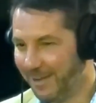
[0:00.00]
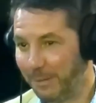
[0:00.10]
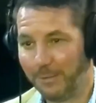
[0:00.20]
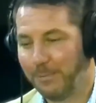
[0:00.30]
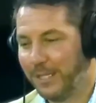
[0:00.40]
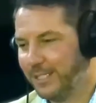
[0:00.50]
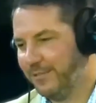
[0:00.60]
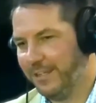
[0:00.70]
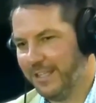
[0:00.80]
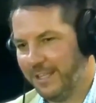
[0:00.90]
but we
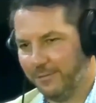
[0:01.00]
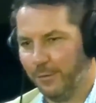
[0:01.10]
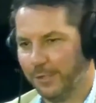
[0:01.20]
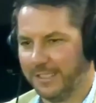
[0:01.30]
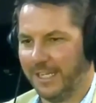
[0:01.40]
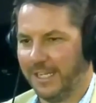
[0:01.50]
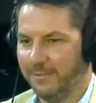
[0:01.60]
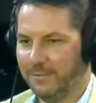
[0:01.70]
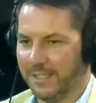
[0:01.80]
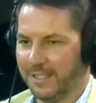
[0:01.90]
placed 5th out of 40
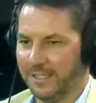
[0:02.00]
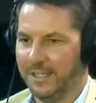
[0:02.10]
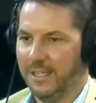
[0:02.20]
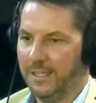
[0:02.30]
teams, and